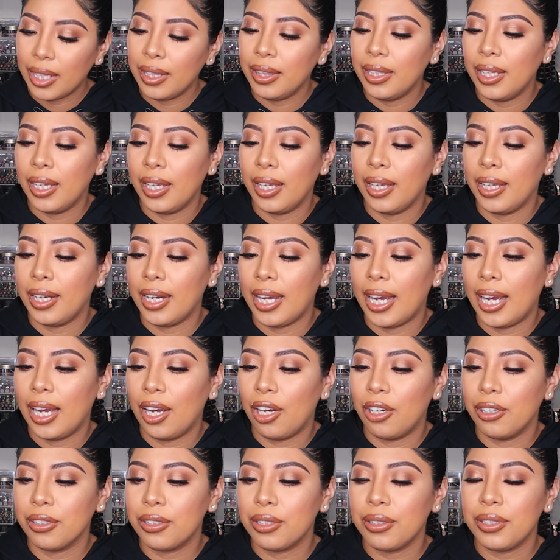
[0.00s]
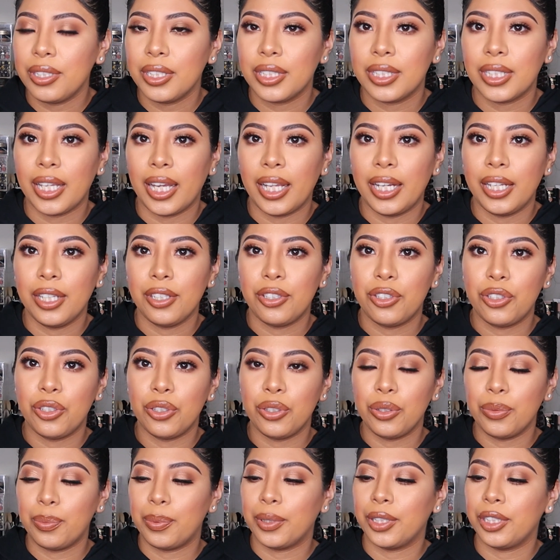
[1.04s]
And then I also decided
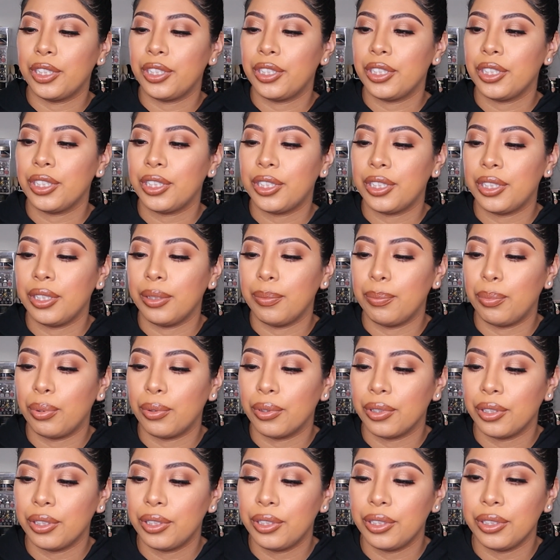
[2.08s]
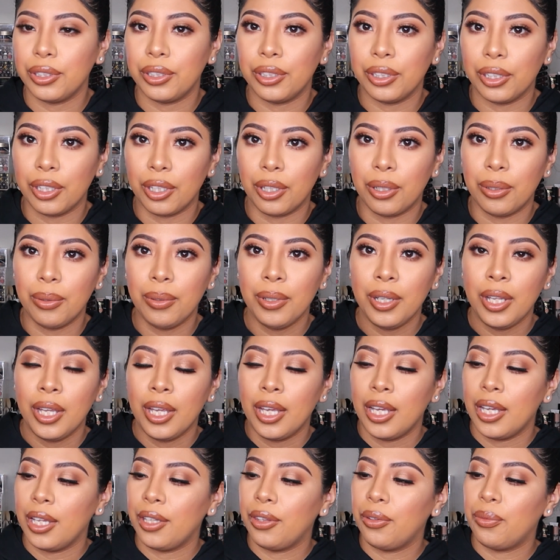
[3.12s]
to purchase the Born to Glow
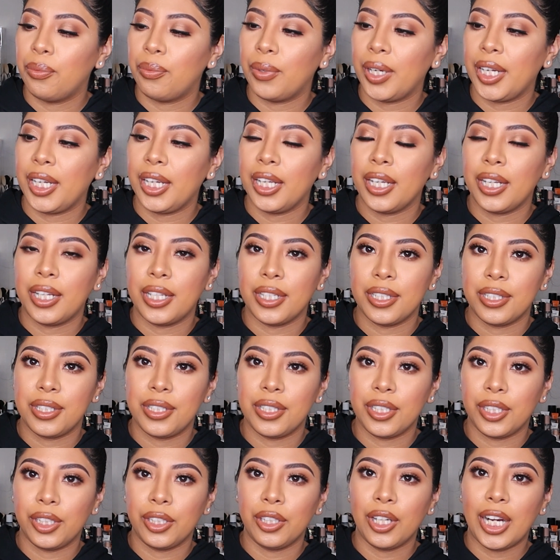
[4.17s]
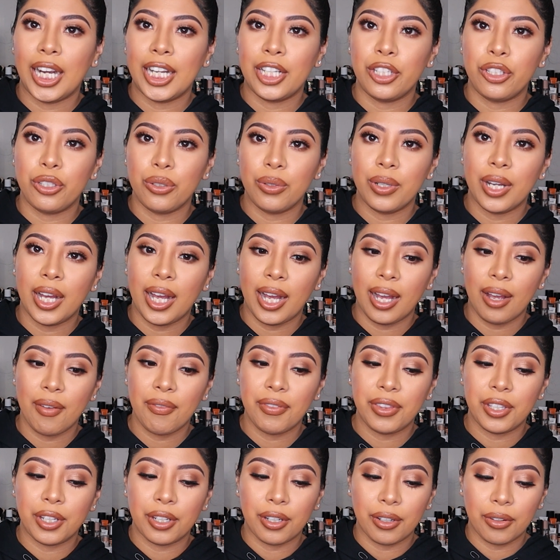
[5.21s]
Radiant Concealer. I do
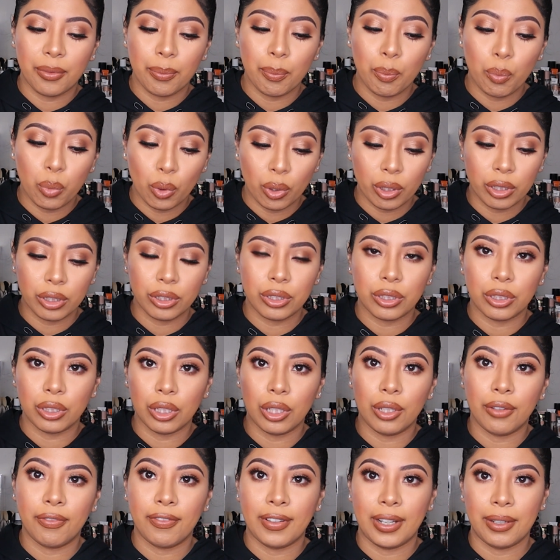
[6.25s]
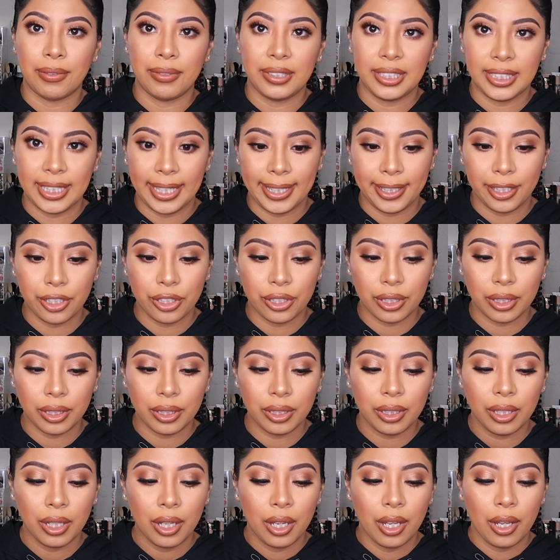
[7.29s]
have their Born to Glow
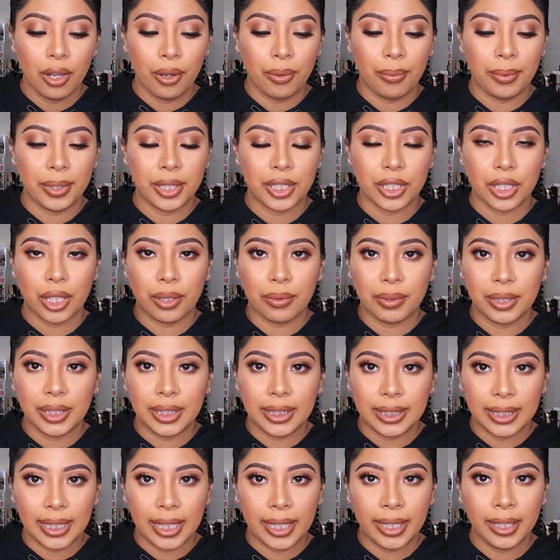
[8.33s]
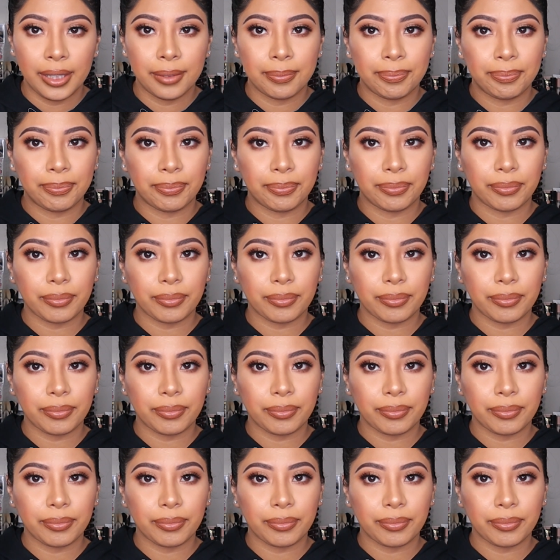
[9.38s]
foundation, which I really like.